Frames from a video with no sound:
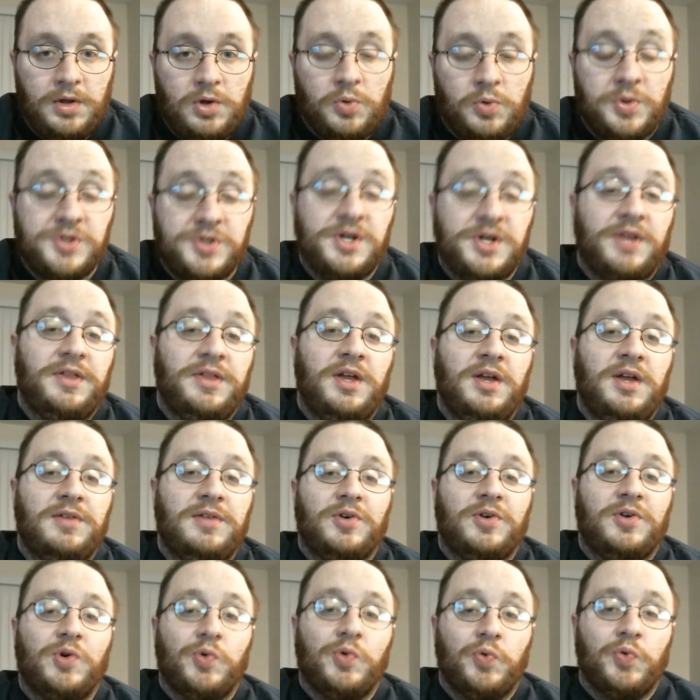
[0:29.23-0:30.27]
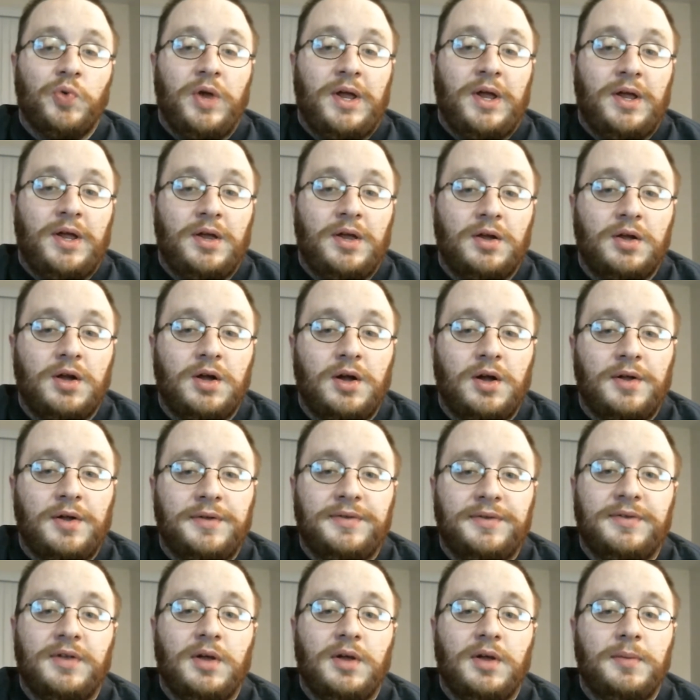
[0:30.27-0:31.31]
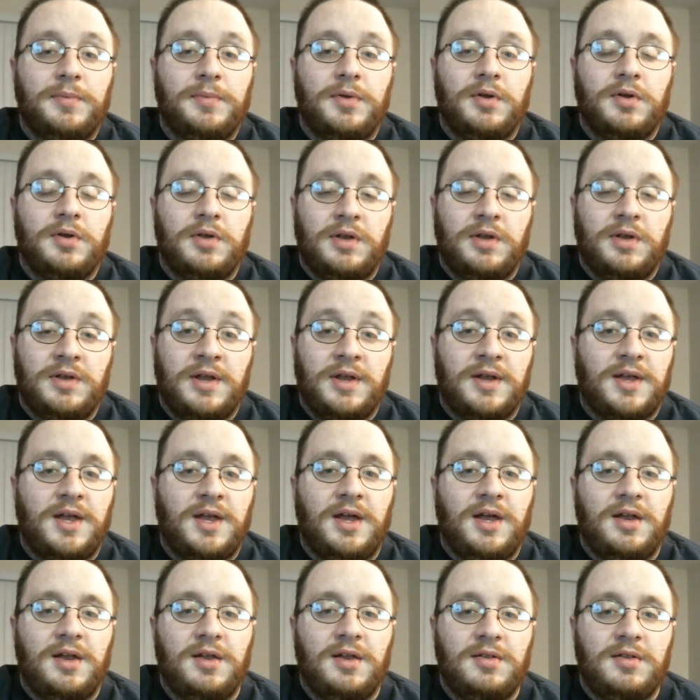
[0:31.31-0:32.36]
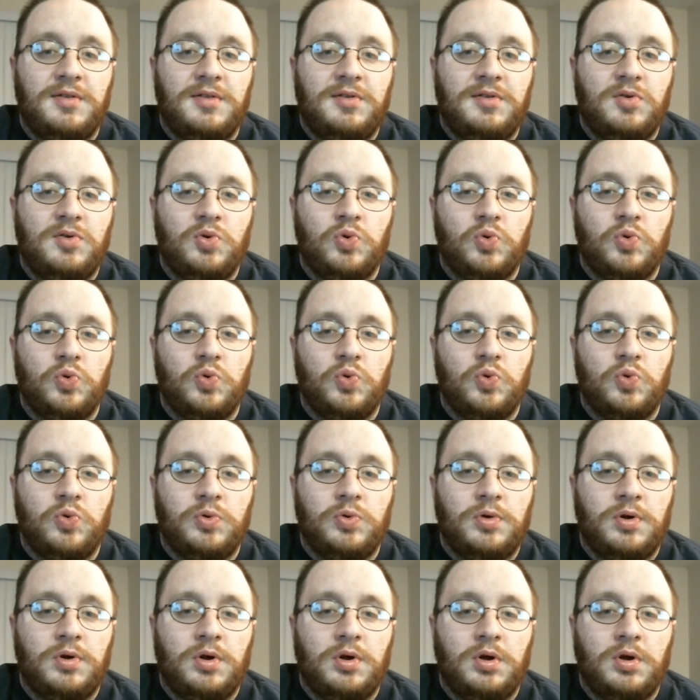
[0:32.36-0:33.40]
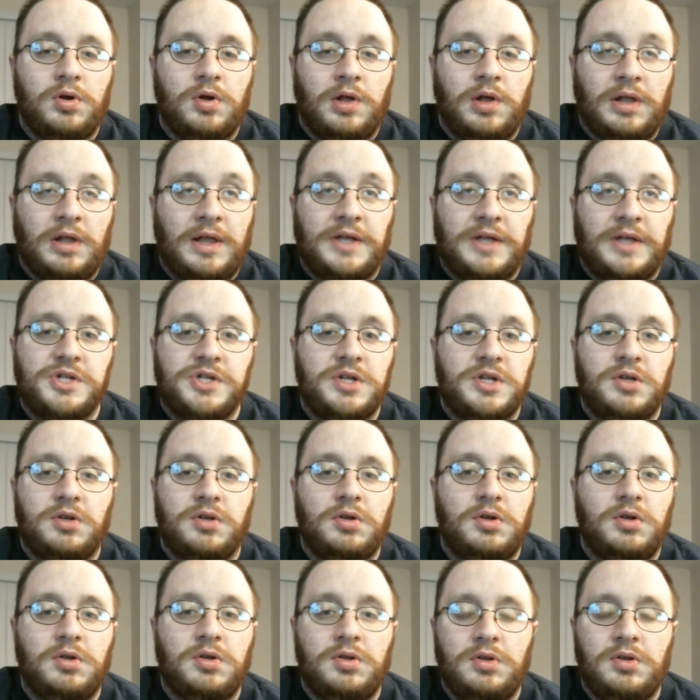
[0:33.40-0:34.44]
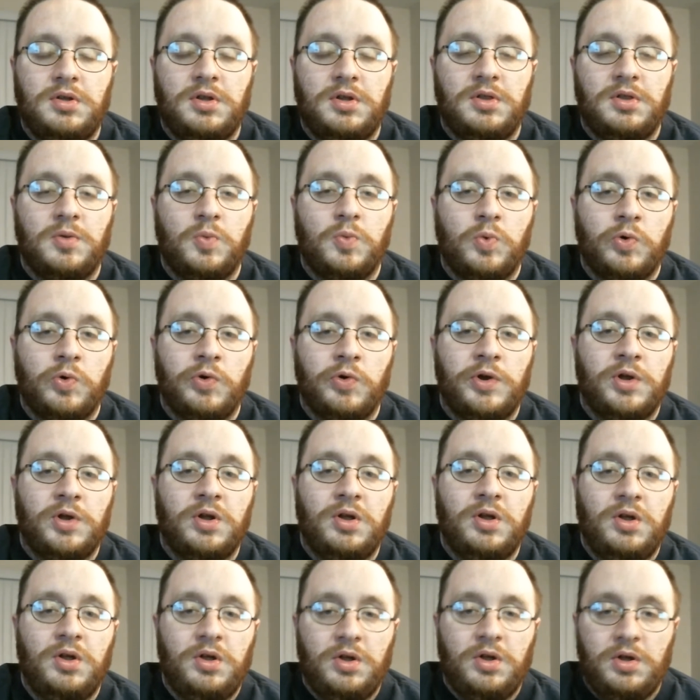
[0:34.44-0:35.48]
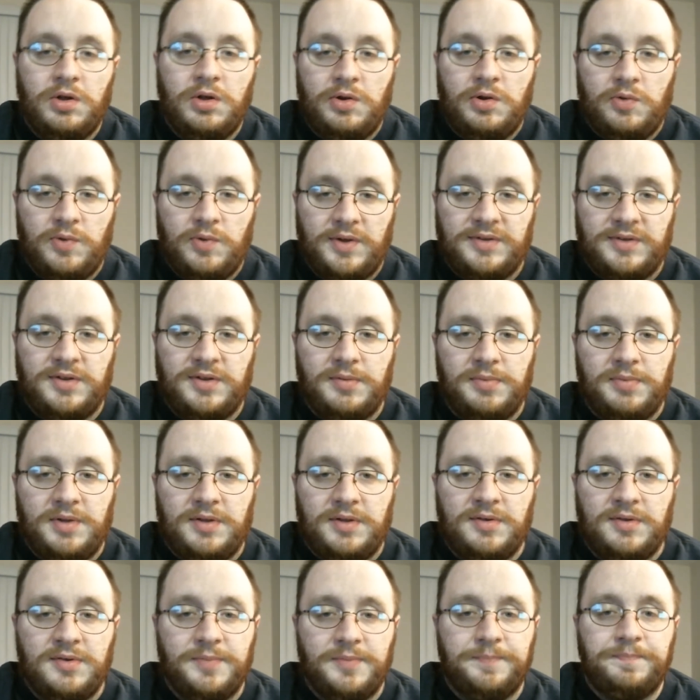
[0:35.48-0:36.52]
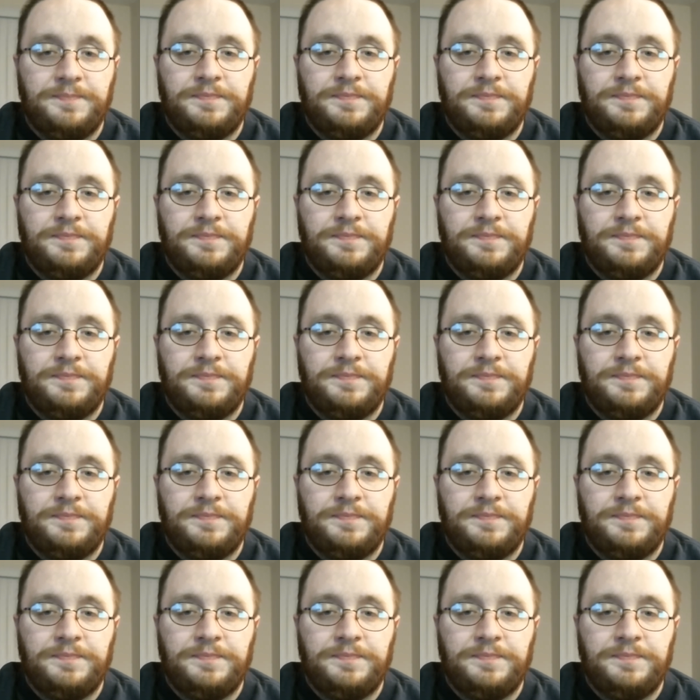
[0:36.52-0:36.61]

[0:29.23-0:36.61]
which I think is a great concept and dedicated to a legend in the Warrior. Rest in peace.